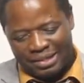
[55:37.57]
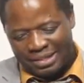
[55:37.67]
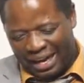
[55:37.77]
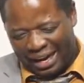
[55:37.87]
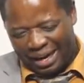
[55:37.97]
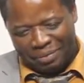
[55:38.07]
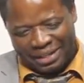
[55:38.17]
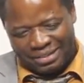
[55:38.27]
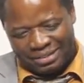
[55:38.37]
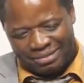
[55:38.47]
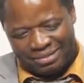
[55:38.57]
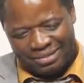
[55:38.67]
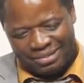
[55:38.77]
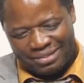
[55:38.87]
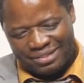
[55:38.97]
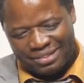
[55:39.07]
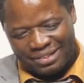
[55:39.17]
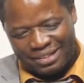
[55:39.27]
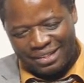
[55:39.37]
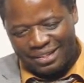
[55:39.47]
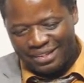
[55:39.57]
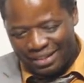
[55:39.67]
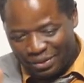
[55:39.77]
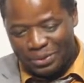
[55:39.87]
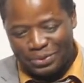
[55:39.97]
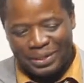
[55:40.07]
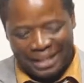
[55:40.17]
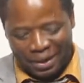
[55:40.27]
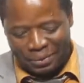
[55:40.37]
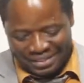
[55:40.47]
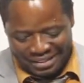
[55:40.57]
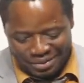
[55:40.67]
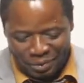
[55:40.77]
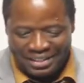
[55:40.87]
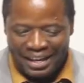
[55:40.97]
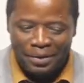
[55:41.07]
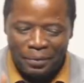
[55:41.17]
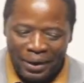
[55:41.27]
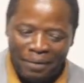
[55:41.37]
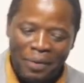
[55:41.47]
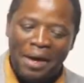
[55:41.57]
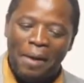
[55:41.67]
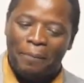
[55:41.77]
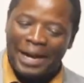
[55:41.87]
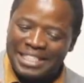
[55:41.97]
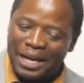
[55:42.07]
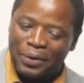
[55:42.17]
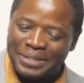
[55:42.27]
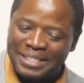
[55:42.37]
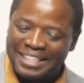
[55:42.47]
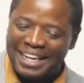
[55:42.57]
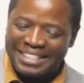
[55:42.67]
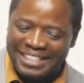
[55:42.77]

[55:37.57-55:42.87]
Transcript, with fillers: Yeah, but those were thousands. But anyway, persecution and